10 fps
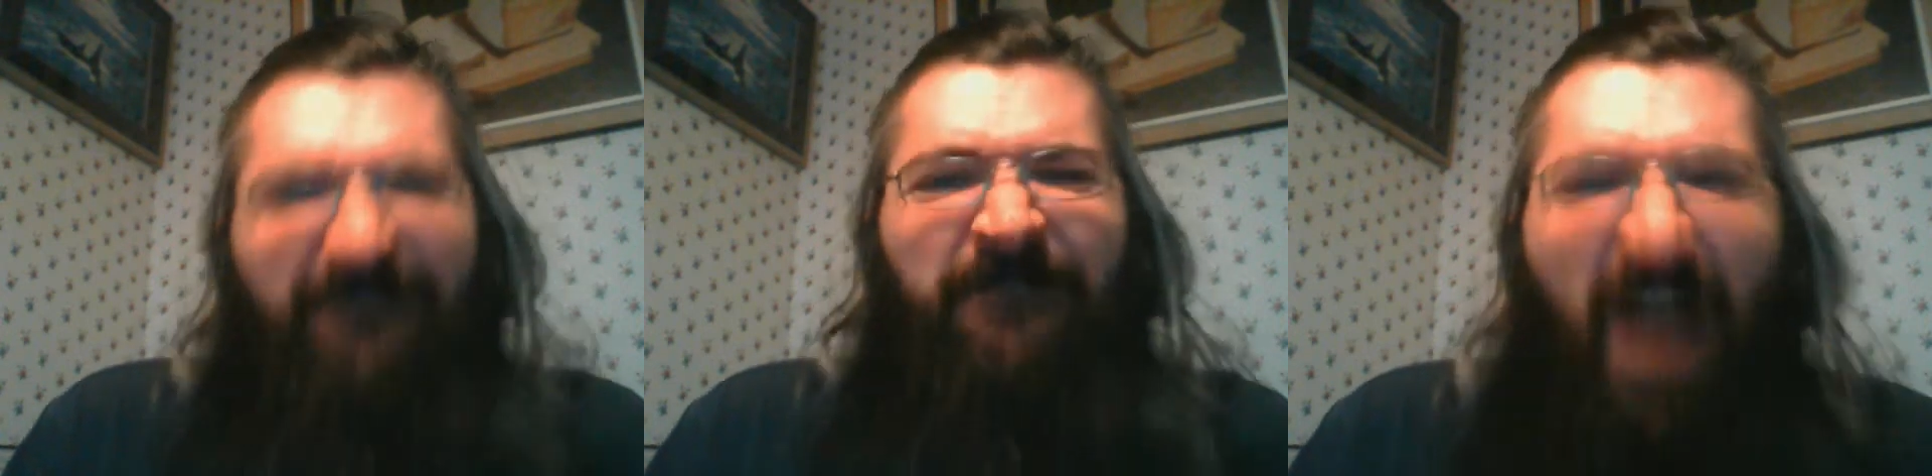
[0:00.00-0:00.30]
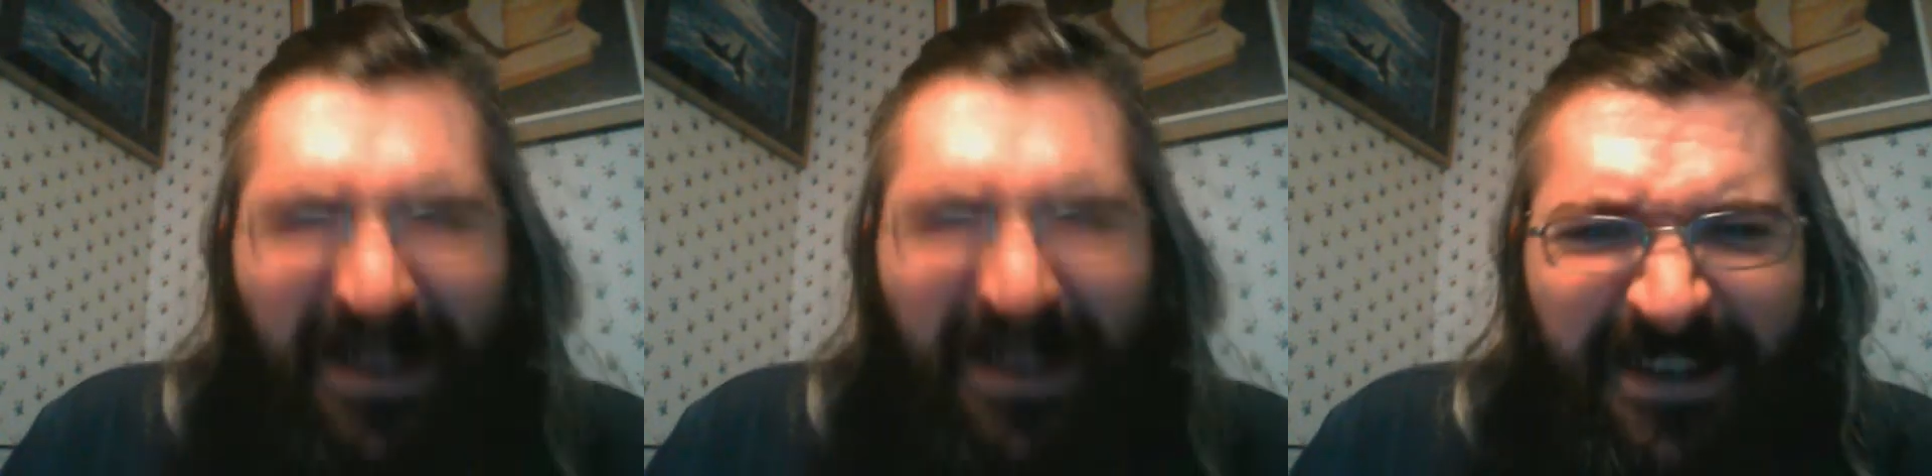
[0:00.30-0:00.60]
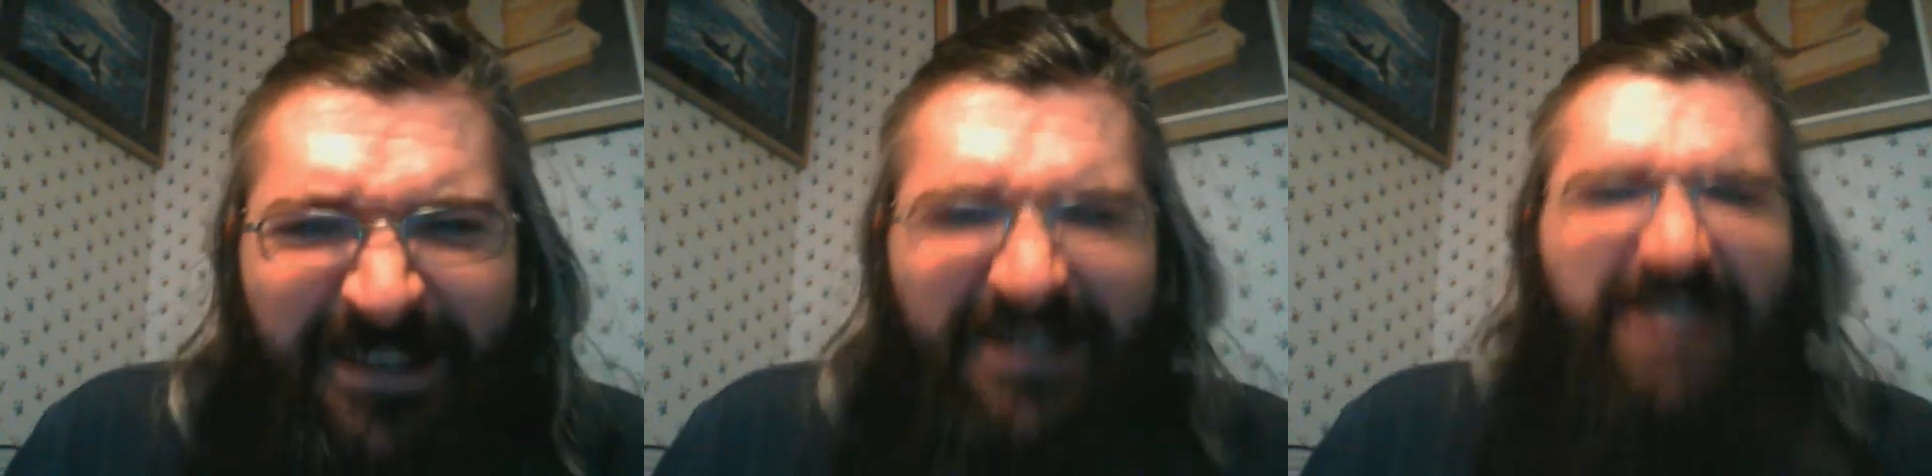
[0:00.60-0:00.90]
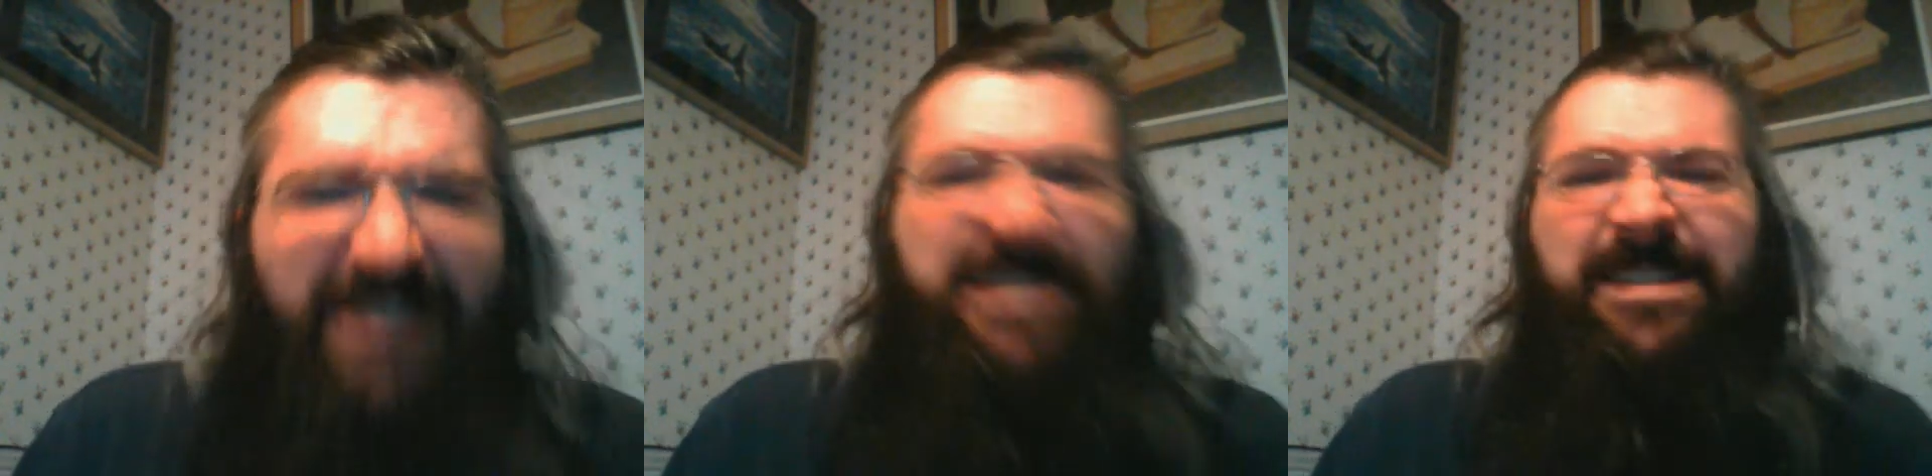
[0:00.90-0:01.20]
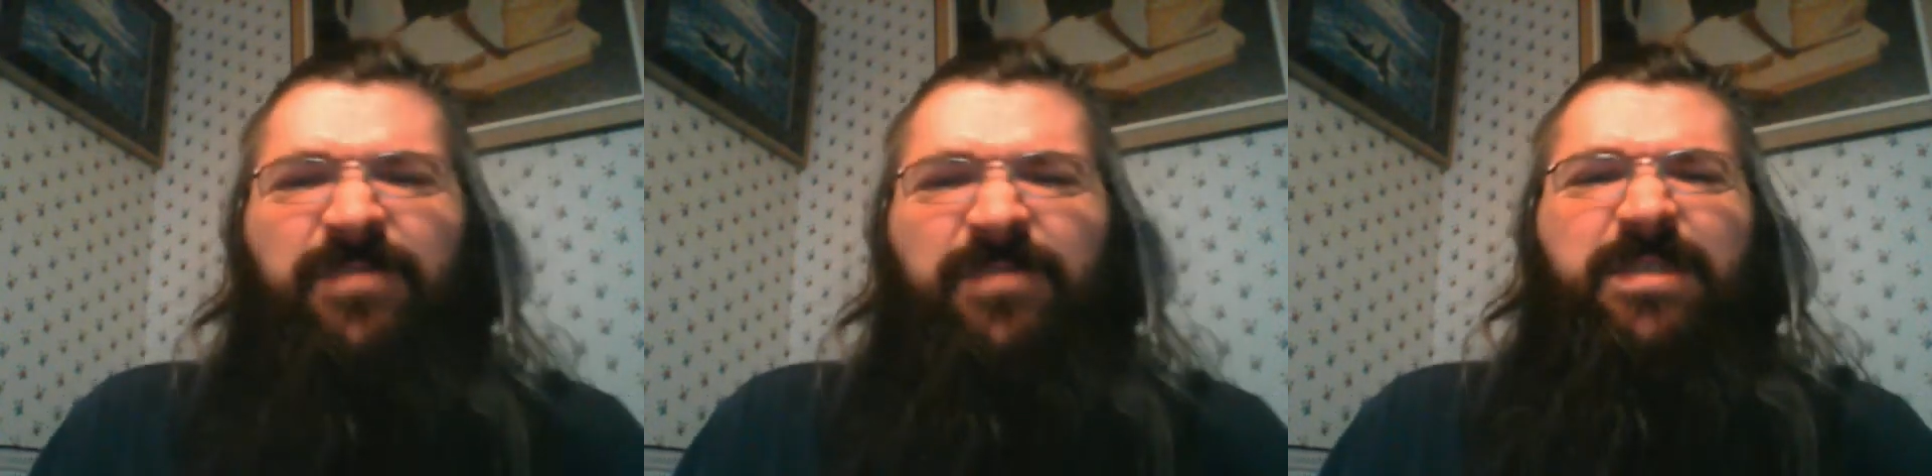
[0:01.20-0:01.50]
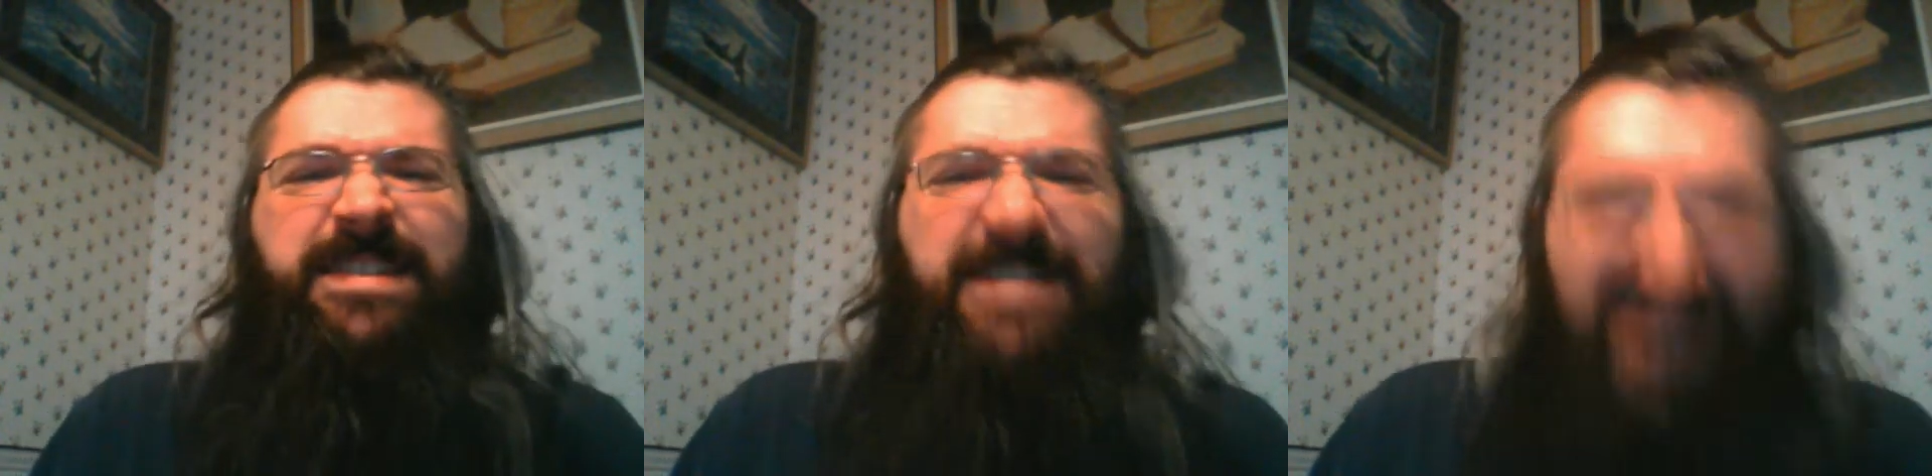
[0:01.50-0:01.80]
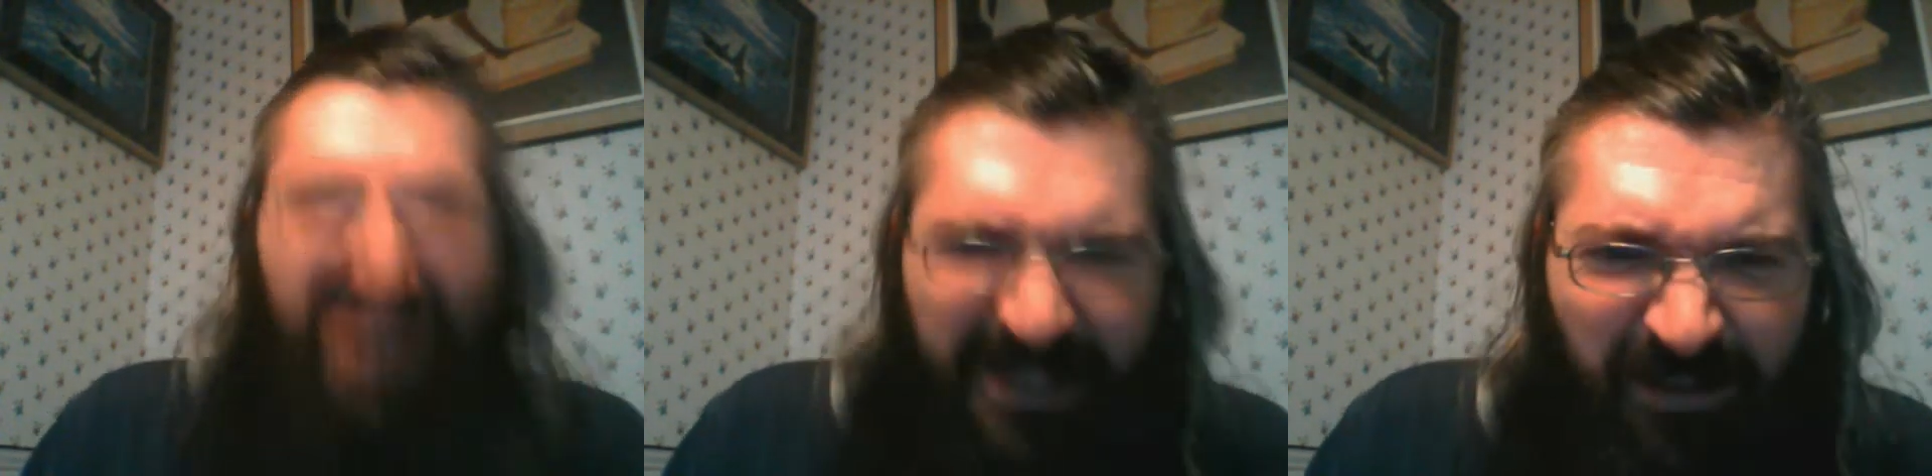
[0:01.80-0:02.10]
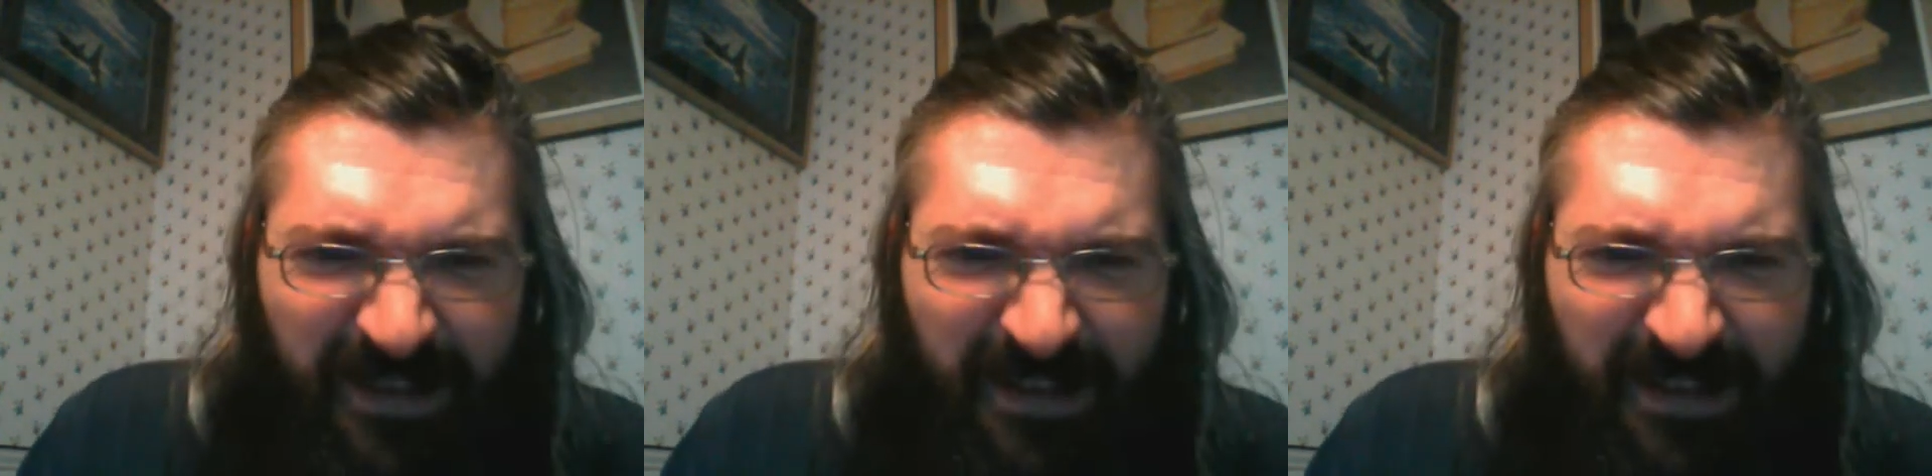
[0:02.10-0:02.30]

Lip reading: Fuck this shit. This is ridiculous